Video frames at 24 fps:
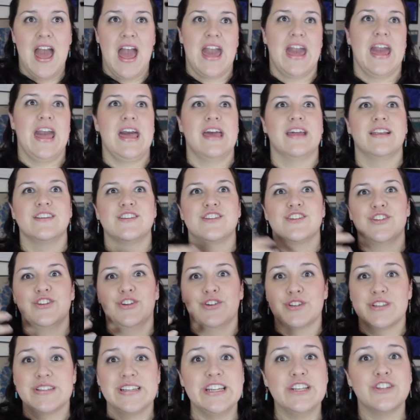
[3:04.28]
and
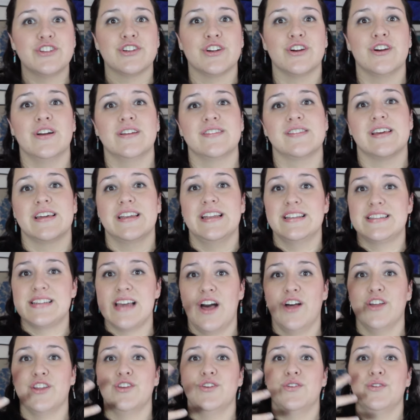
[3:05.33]
your teacher is going to
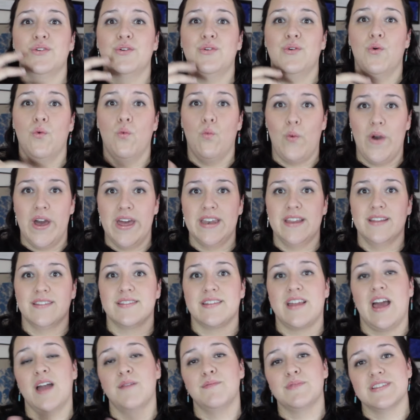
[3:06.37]
tell you when it's
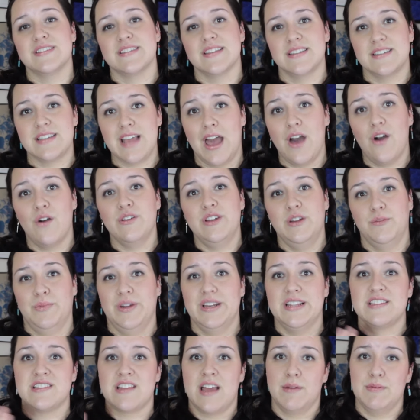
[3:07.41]
time to sit down and
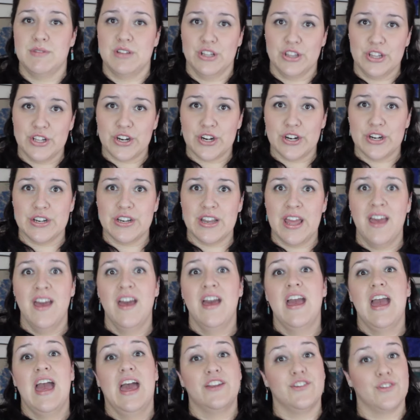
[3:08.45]
when it's time to learn,
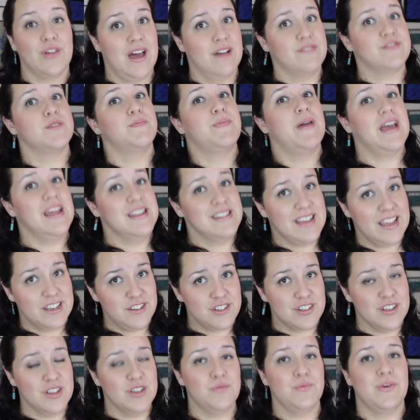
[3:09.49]
and you'll have to pay
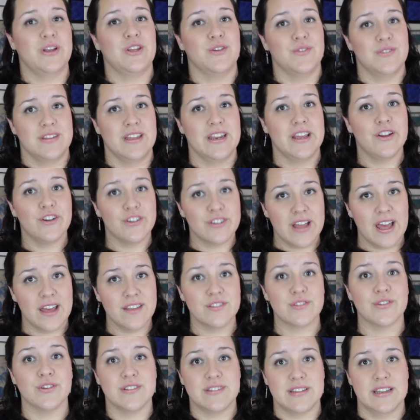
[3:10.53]
attention when you sit at your
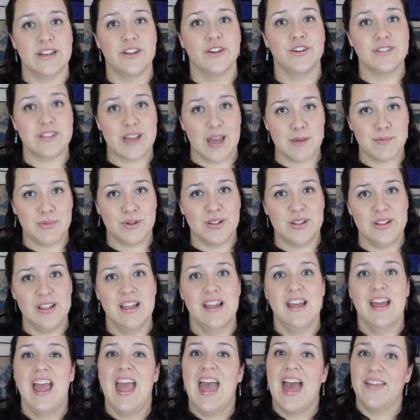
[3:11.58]
desk or sit at your table,
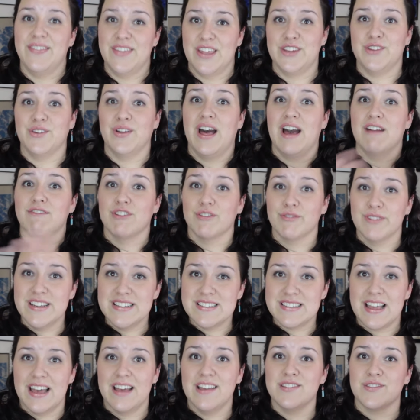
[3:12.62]
and then you'll have a
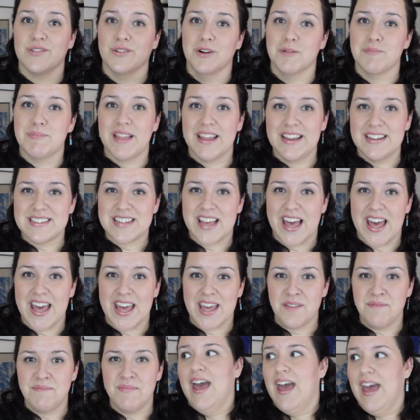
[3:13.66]
recess or a
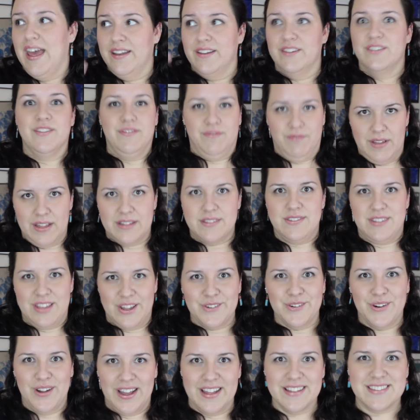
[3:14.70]
playtime, and
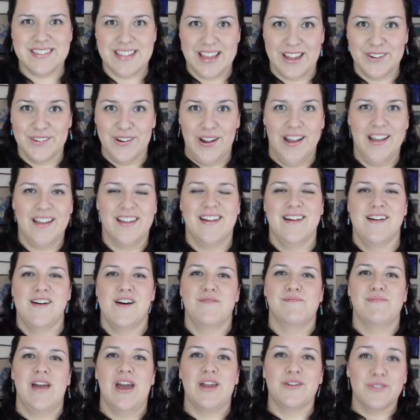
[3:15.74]
etc., etc.
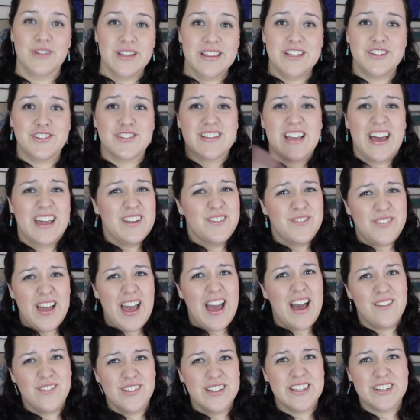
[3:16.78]
And really just kind of
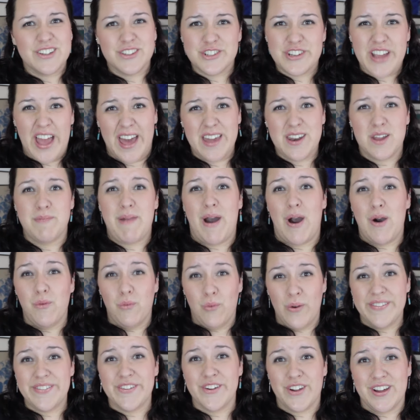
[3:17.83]
have a little chat about
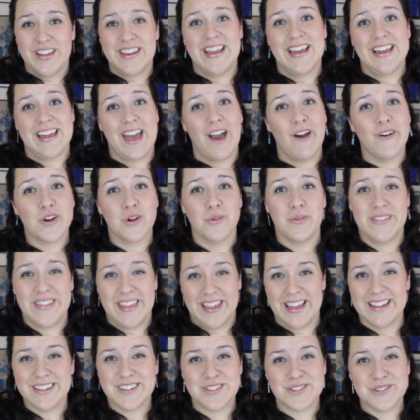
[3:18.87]
what they're going to encounter when they
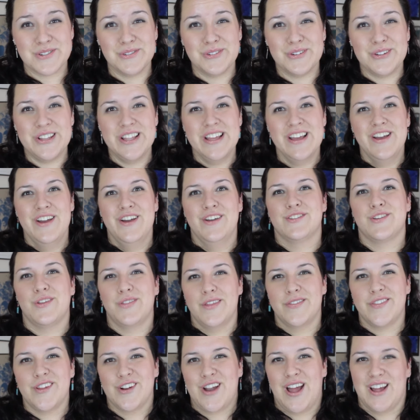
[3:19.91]
get to school so
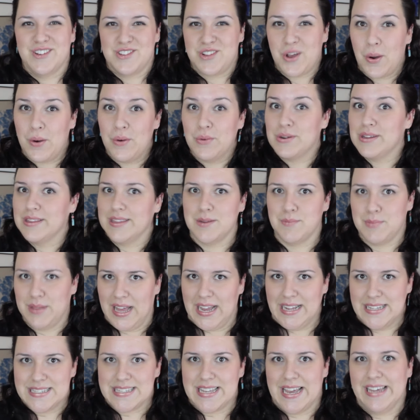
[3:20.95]
that they're not totally
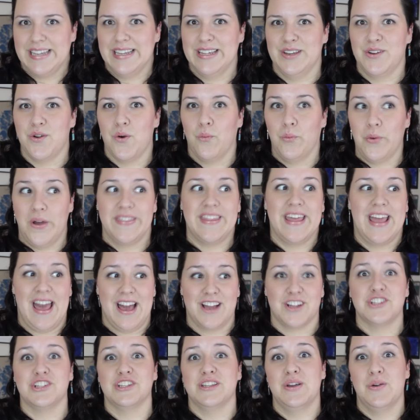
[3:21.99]
blindsided when they
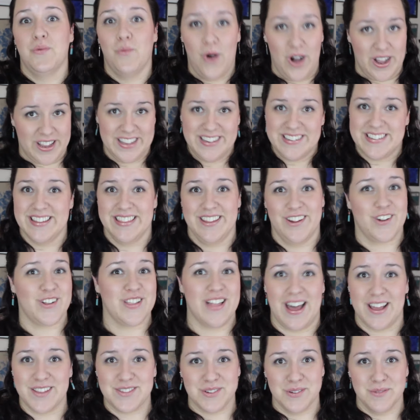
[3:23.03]
actually walk into their
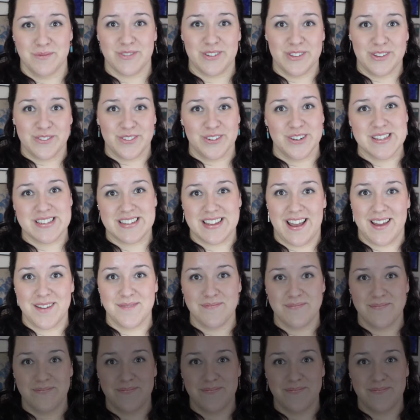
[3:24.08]
classroom for the first time.